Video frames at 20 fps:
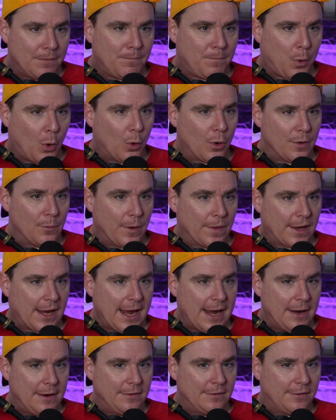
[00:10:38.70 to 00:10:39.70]
port with
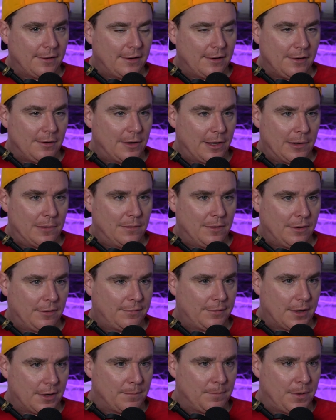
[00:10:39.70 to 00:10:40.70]
cannons and you're like, who are these
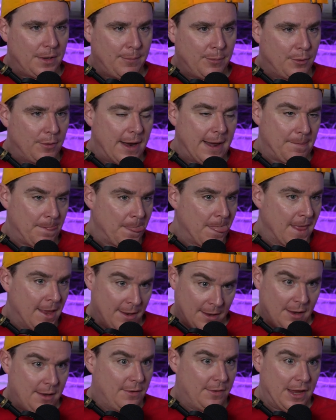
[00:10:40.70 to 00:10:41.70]
fucking people? And
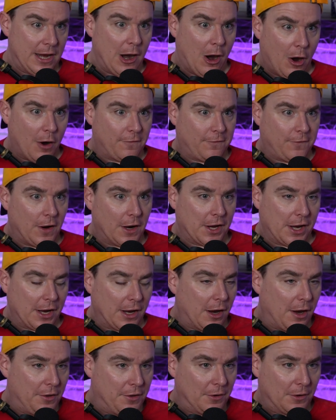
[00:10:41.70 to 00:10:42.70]
they are fucking
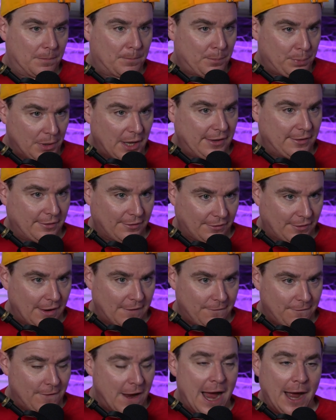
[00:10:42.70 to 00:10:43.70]
other places
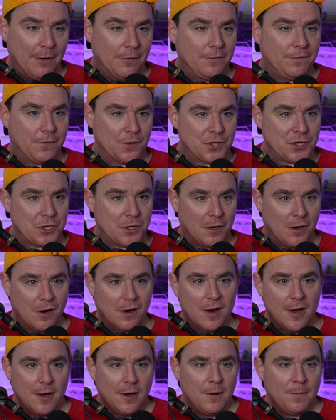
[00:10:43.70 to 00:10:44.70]
they've found for sure.
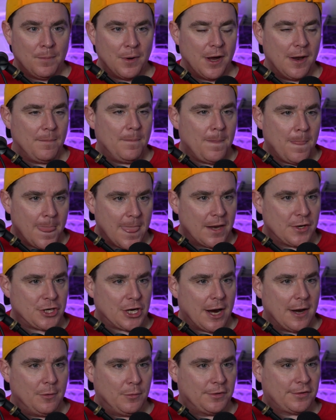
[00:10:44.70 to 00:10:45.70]
But
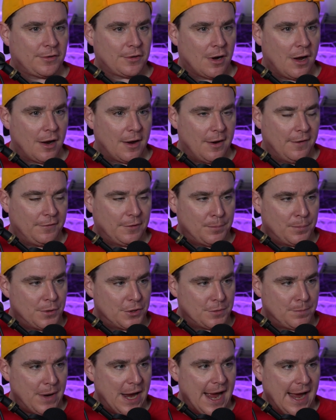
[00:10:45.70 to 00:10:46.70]
China was strong enough to
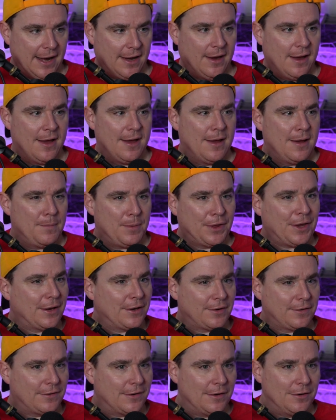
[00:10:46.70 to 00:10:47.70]
push back, but they
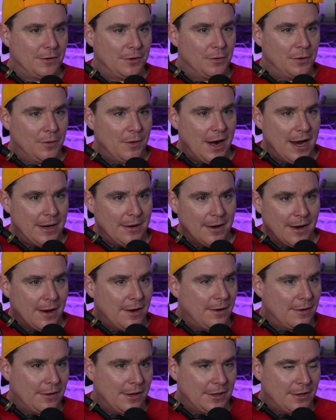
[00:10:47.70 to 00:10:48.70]
just didn't do it right. And
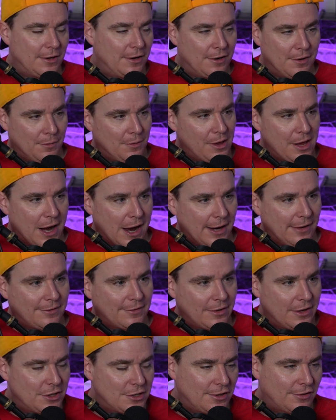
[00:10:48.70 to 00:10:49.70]
they did it in a really
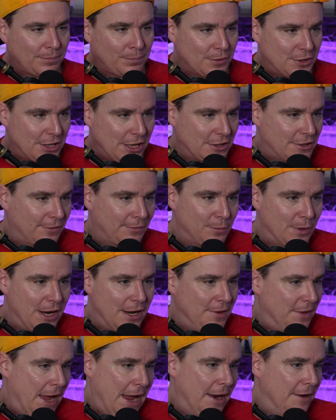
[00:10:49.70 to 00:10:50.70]
isolationist, protectionist way
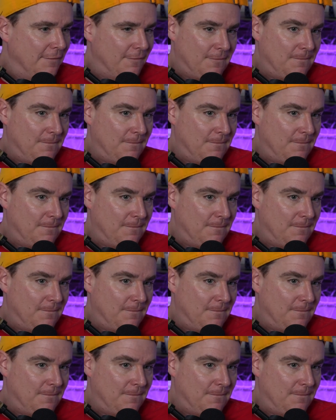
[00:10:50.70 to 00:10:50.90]
that